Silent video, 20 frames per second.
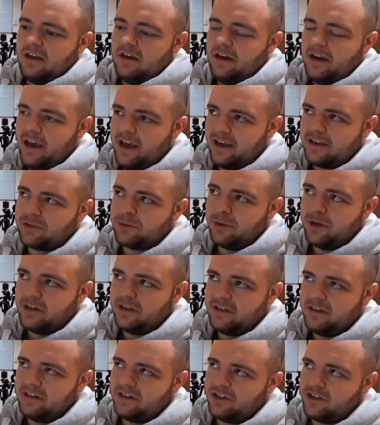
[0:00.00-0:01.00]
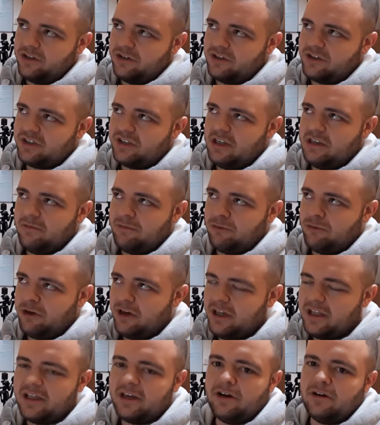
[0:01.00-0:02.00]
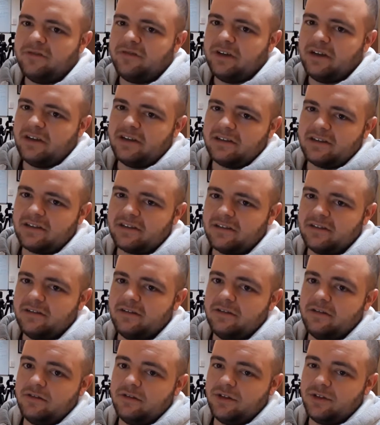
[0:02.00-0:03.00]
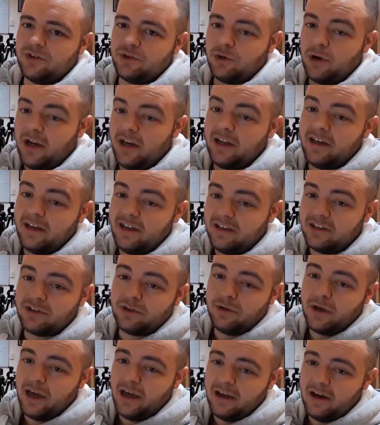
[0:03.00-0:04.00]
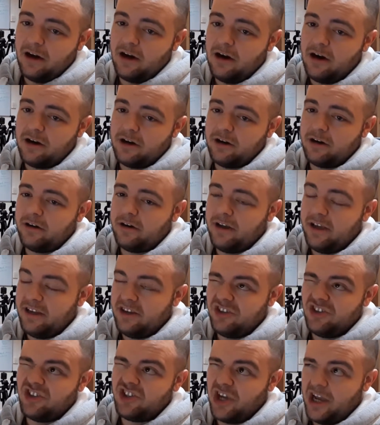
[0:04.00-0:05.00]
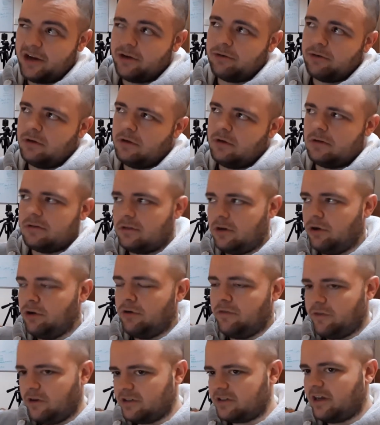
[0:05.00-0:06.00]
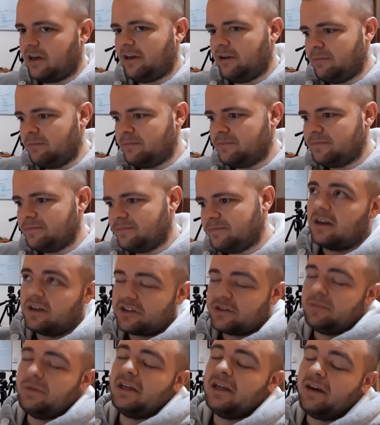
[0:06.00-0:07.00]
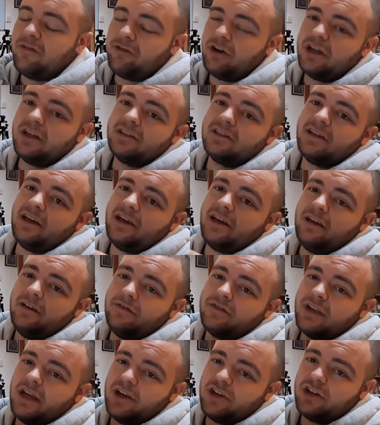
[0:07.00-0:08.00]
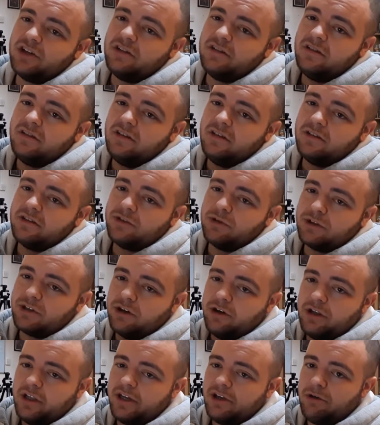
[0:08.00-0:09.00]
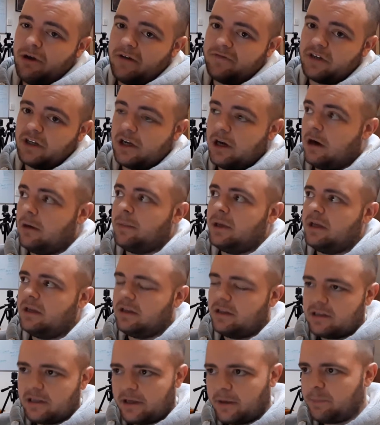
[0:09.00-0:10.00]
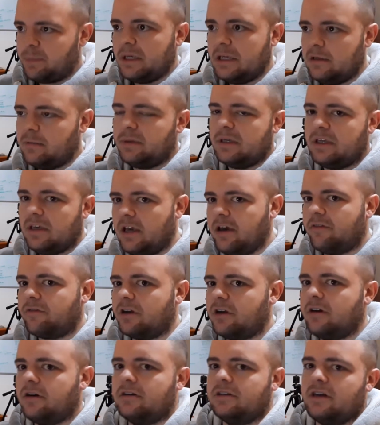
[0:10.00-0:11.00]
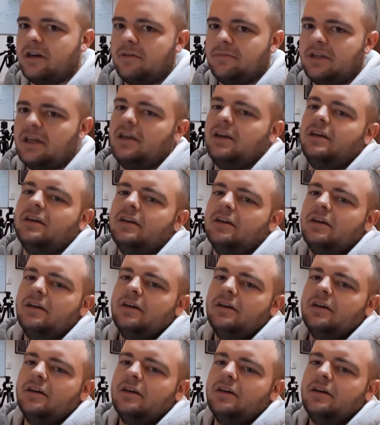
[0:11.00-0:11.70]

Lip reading: Next one that should seem really obvious. Training needs to get harder in general over time. Doesn't mean every consecutive session, so it's not like you have to come in and like PB every goddamn day